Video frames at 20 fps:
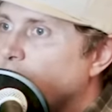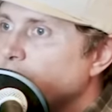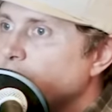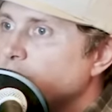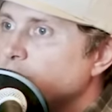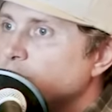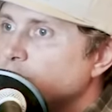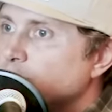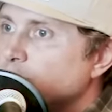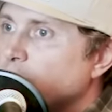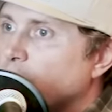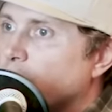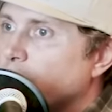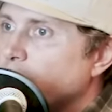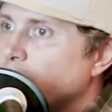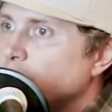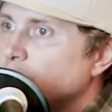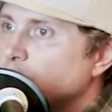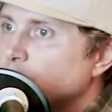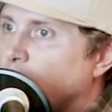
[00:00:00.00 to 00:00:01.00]
I need I
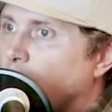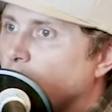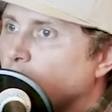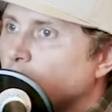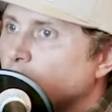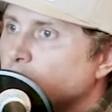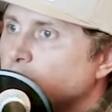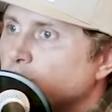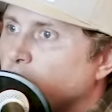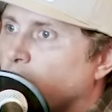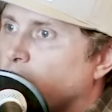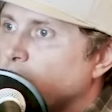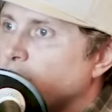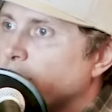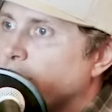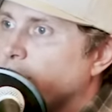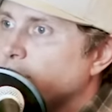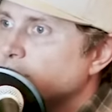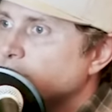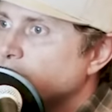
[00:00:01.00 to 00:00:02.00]
need Jocko's
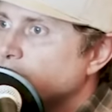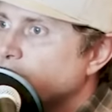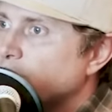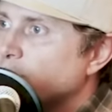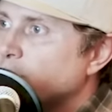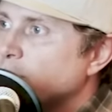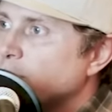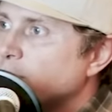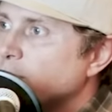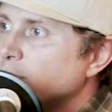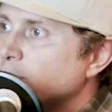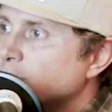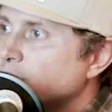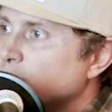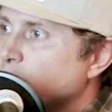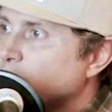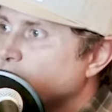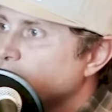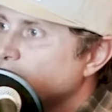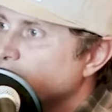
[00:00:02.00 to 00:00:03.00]
podcast to give me discipline.